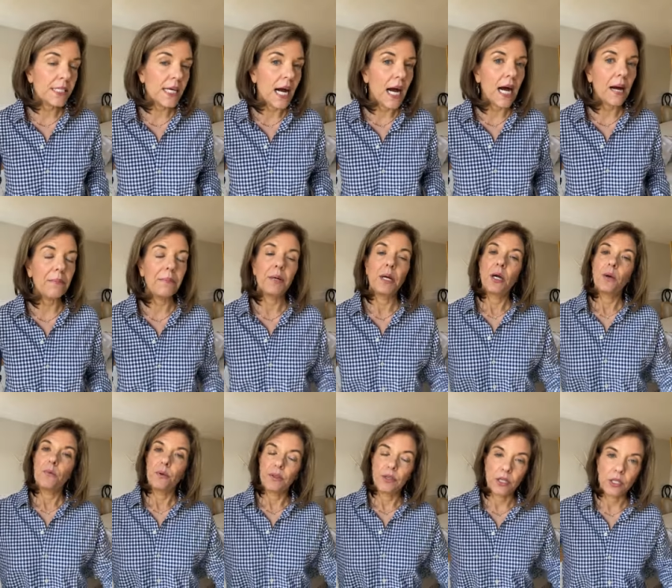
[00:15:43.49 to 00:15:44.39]
top
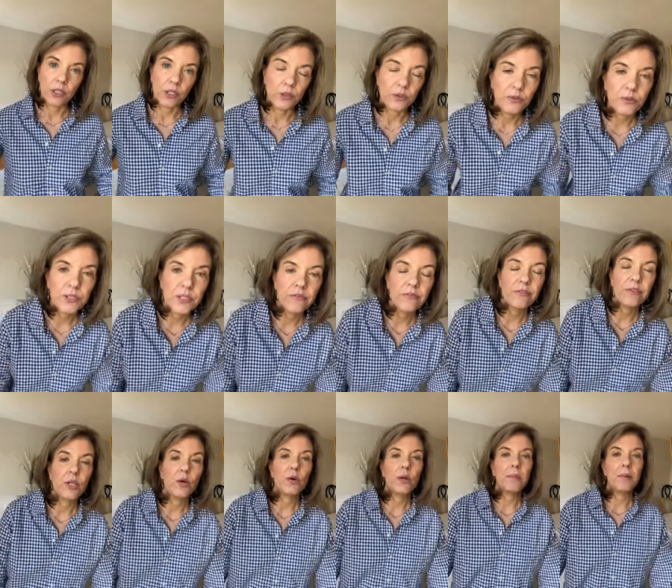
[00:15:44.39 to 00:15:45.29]
with a loose and
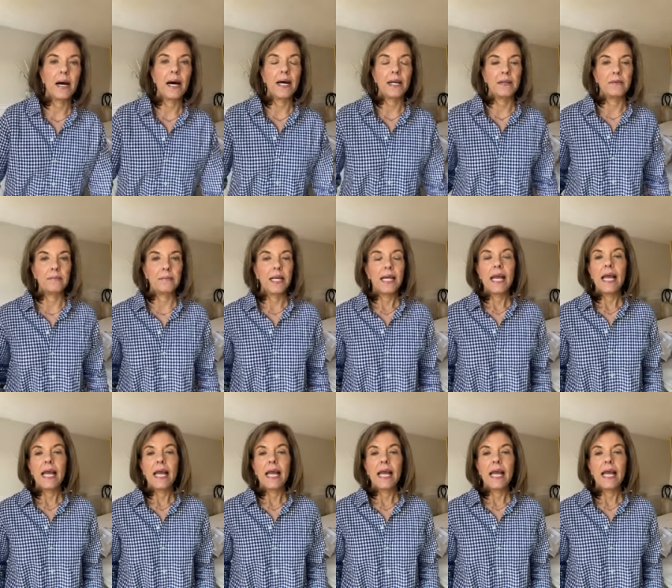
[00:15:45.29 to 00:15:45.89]
flowy bottom.